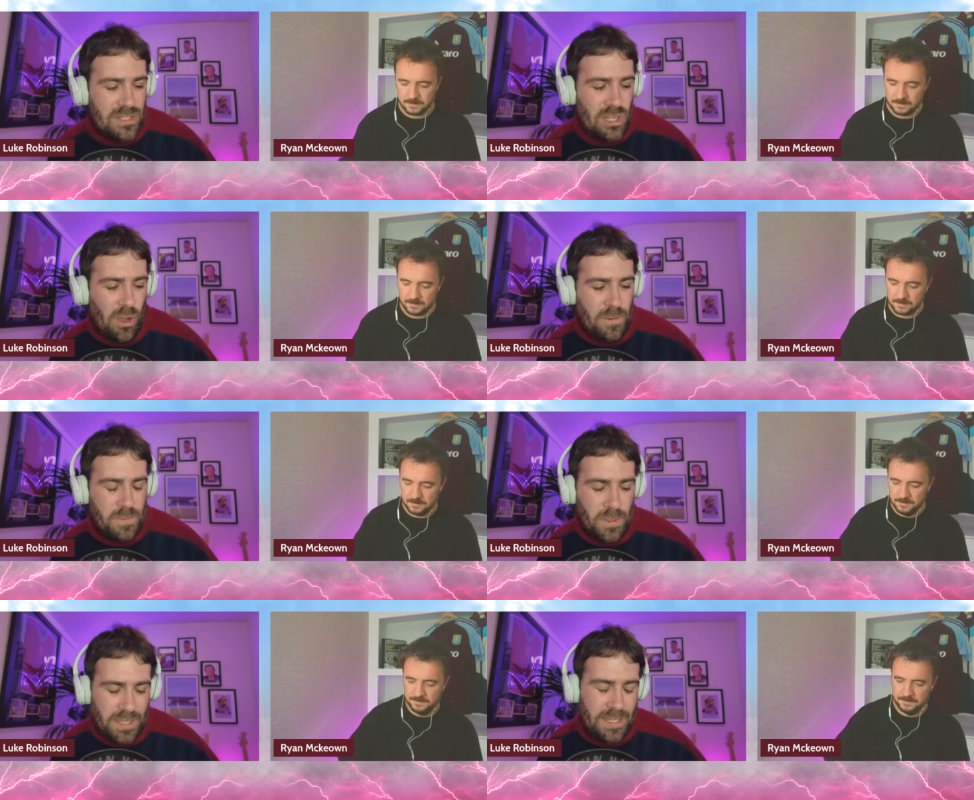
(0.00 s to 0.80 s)
Speaker 1: at
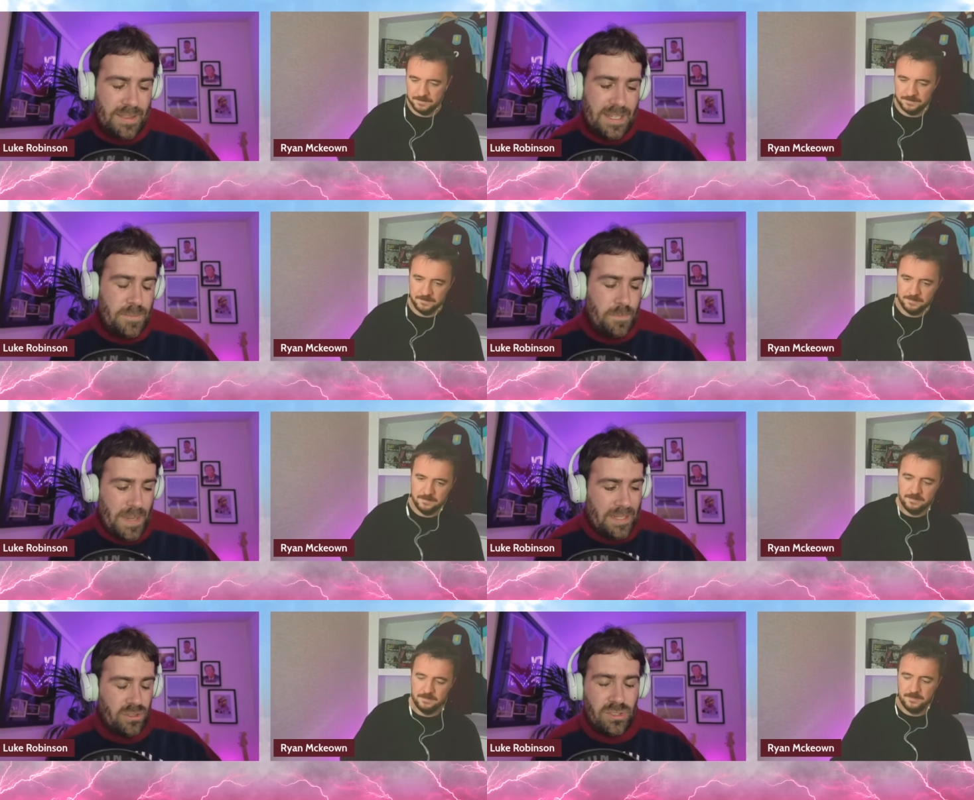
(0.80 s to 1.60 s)
times, but this
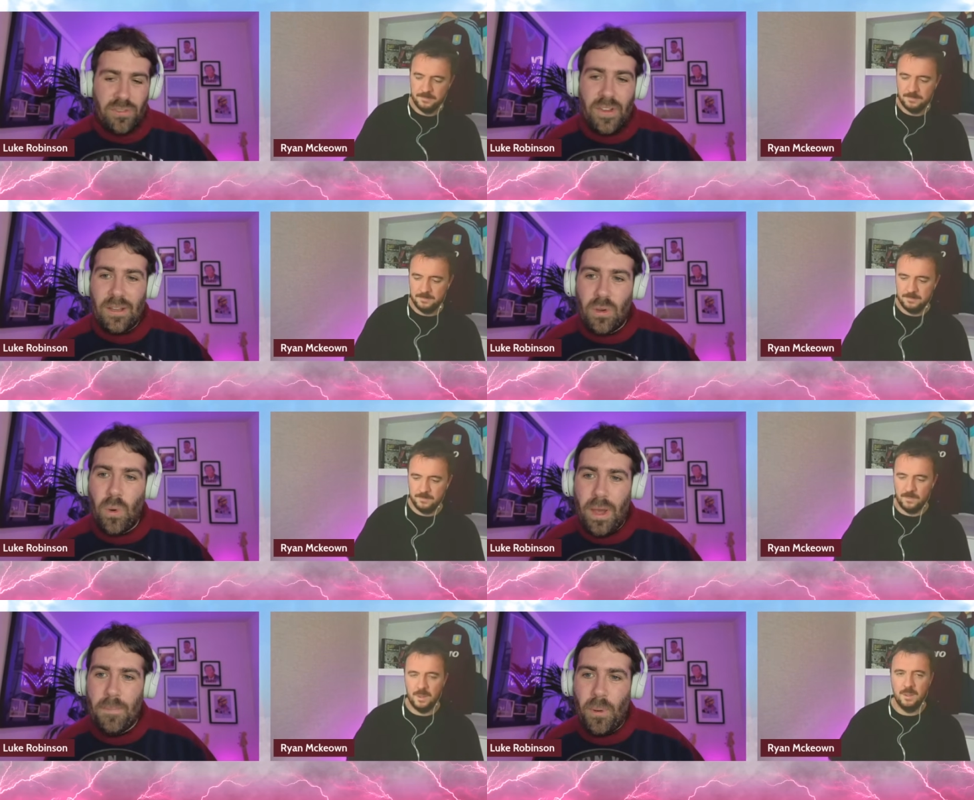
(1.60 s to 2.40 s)
bit does feel
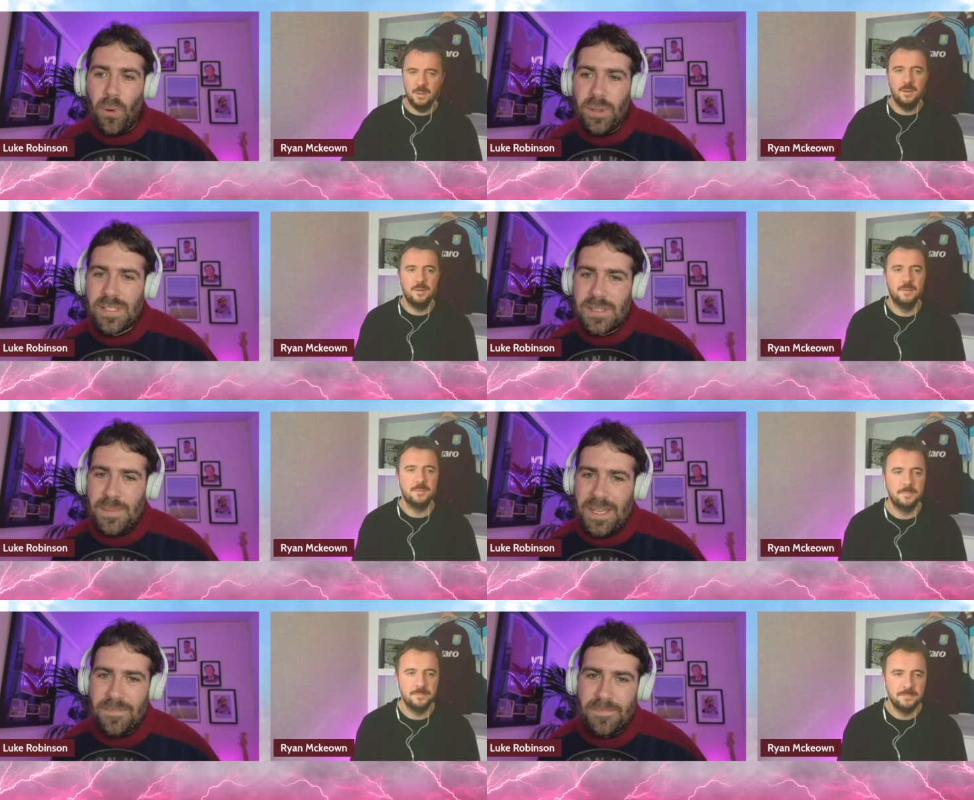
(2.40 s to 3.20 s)
quite important to
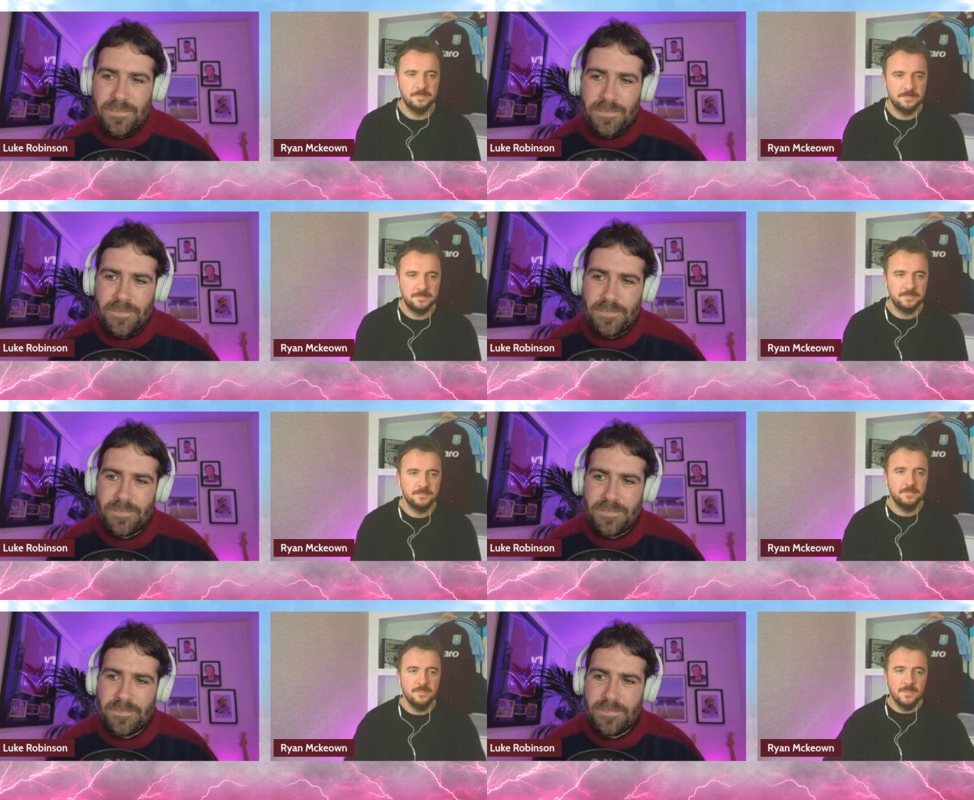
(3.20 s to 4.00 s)
me.
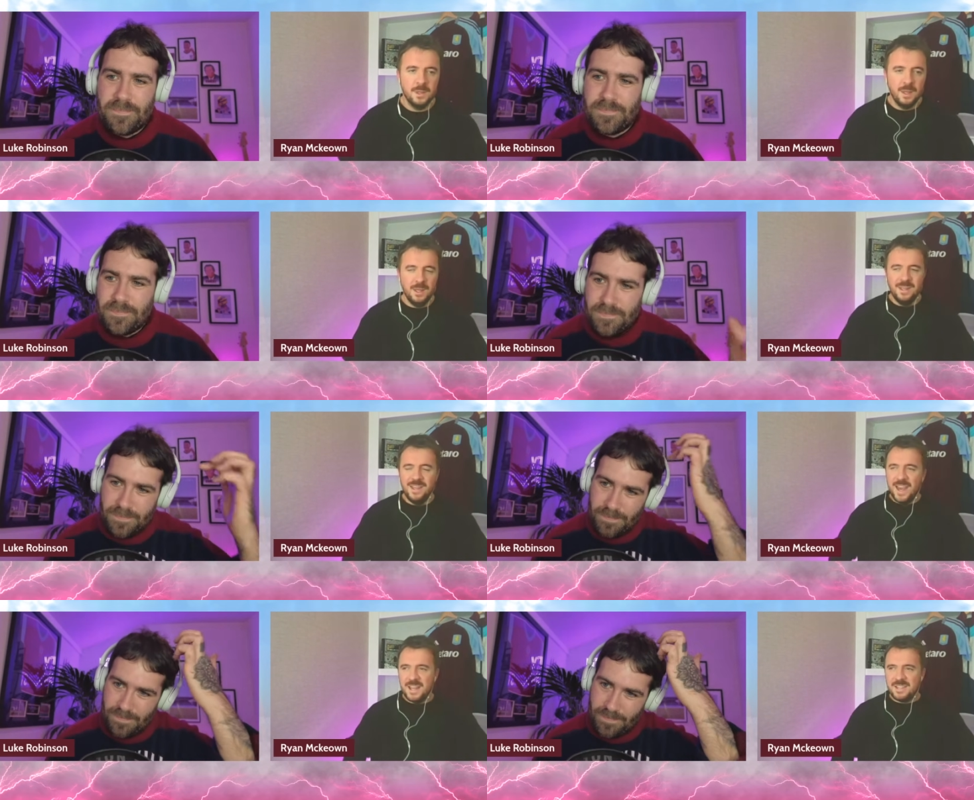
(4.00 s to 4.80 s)

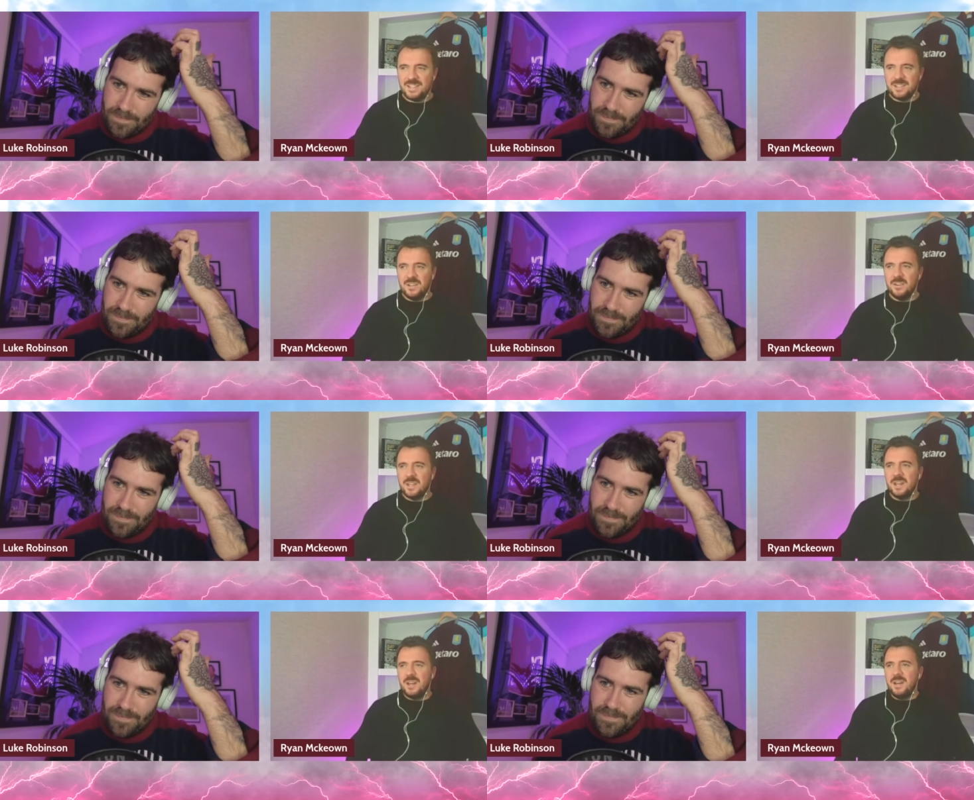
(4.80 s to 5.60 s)
Speaker 2: Yeah, it's
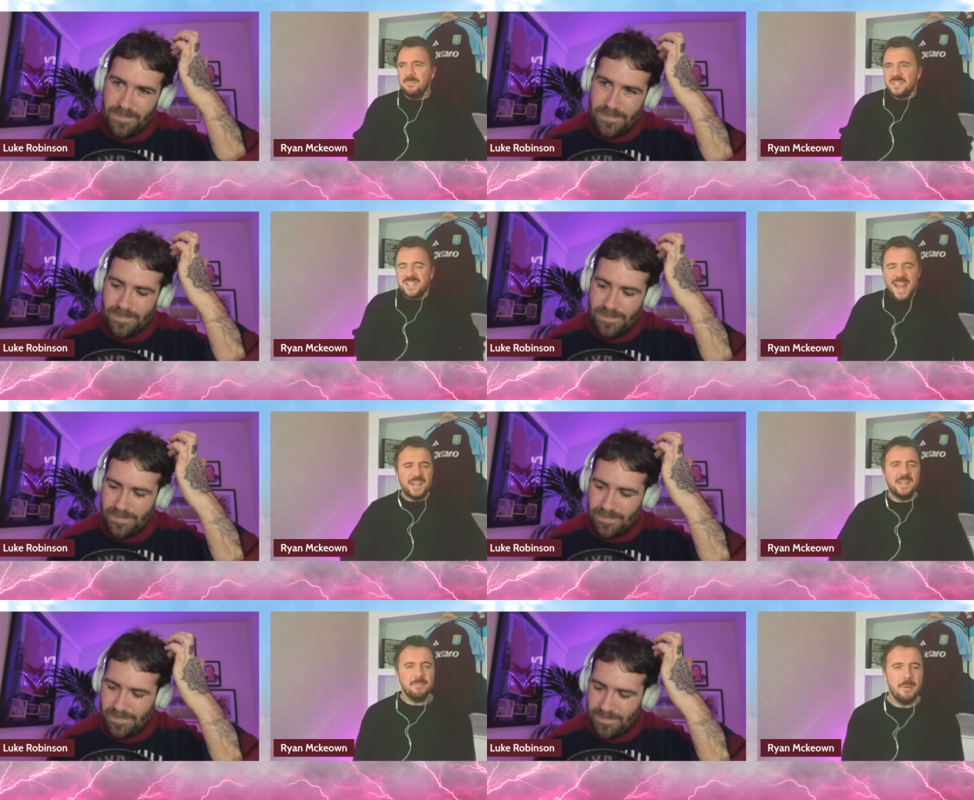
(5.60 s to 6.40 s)
like
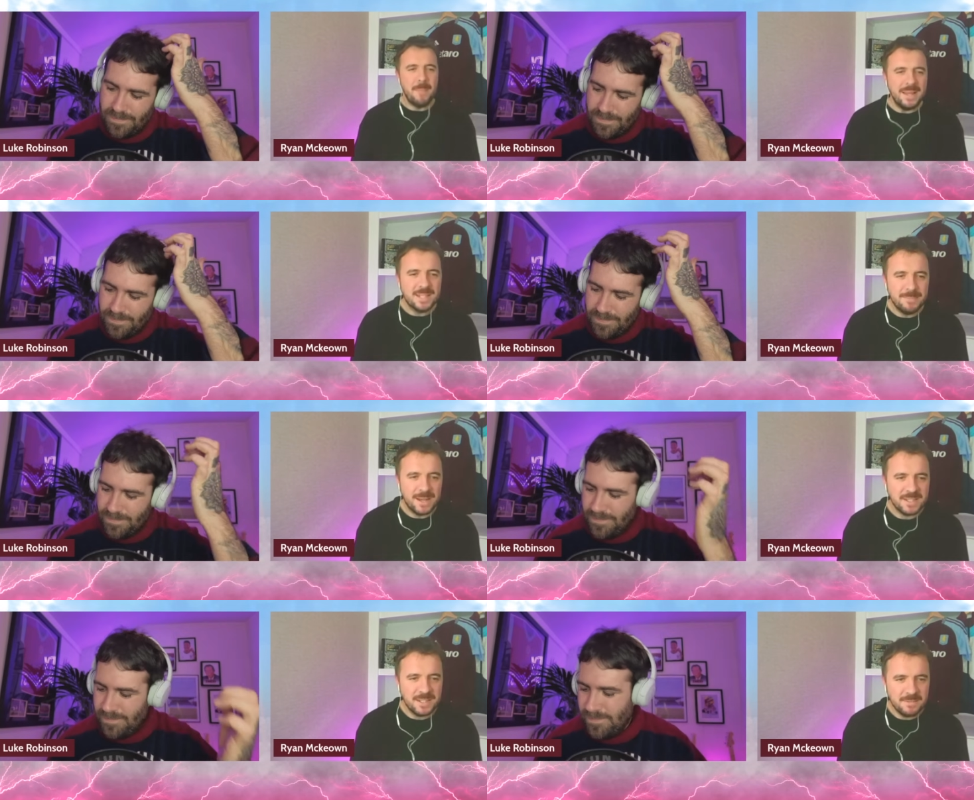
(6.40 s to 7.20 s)
staggered the momentum,
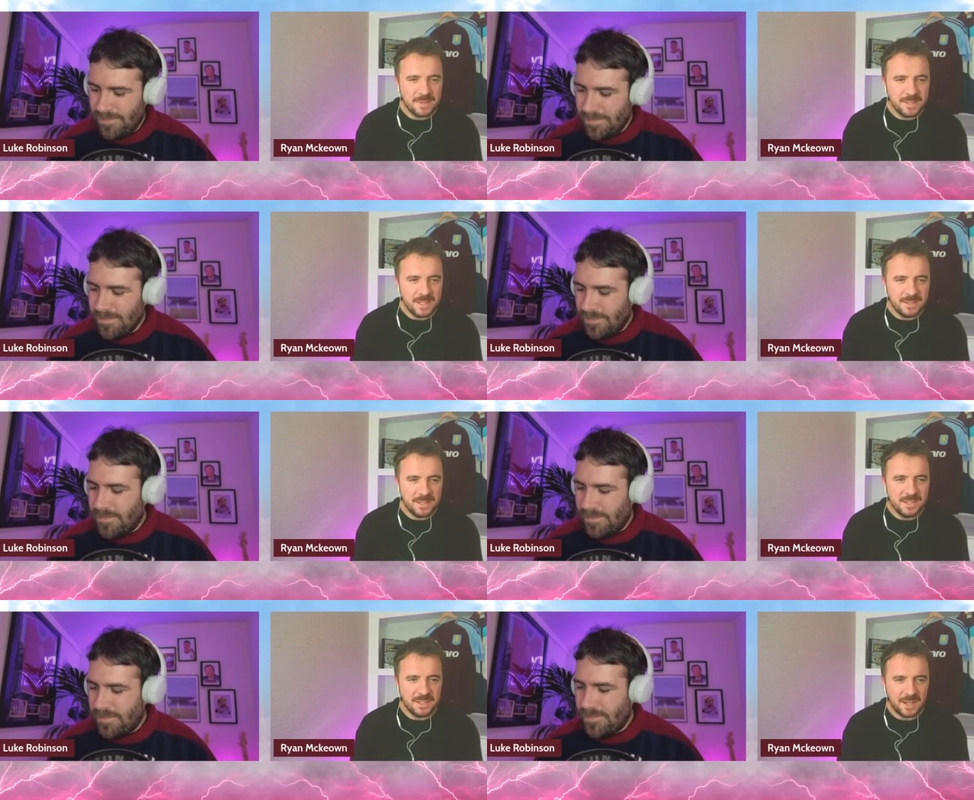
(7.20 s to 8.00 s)
hasn't it?
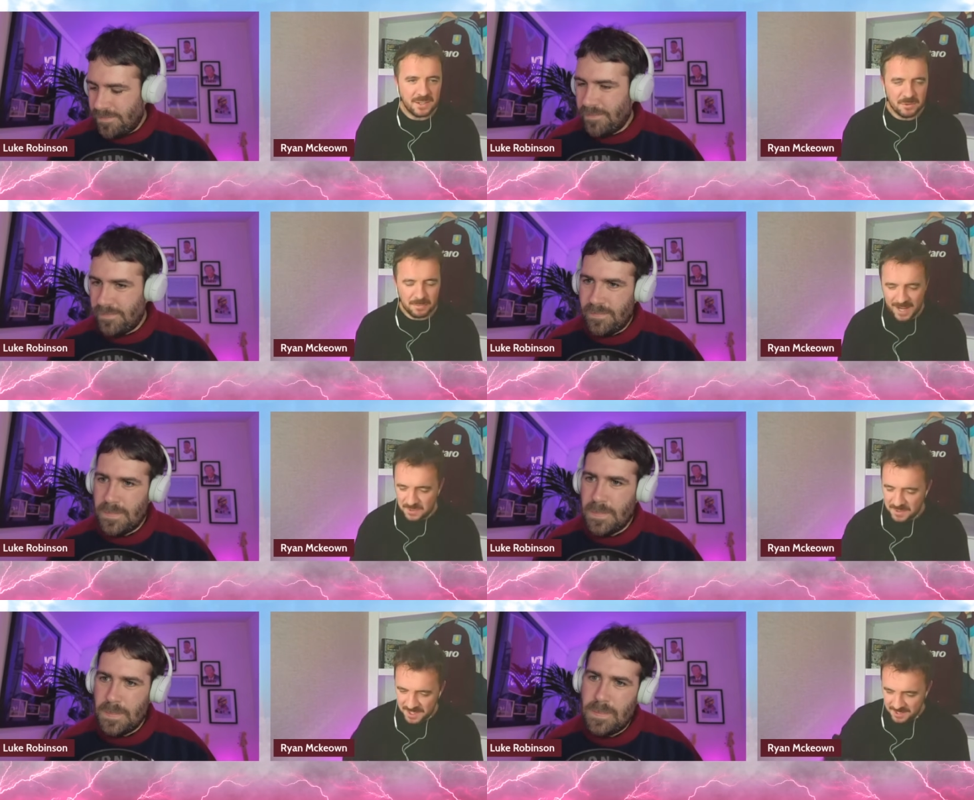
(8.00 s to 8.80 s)
The international breaks with